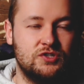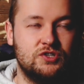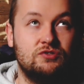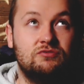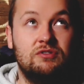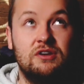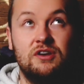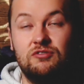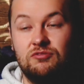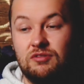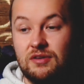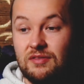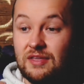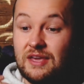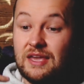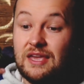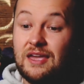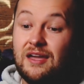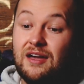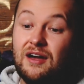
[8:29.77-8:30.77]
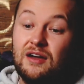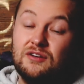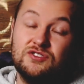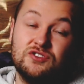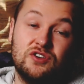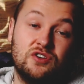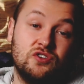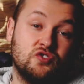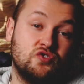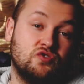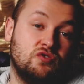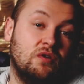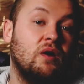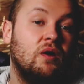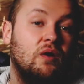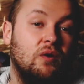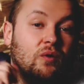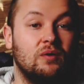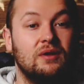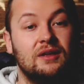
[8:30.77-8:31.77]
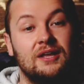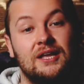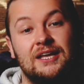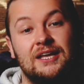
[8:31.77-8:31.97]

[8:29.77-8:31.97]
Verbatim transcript: Surrendering the ego's control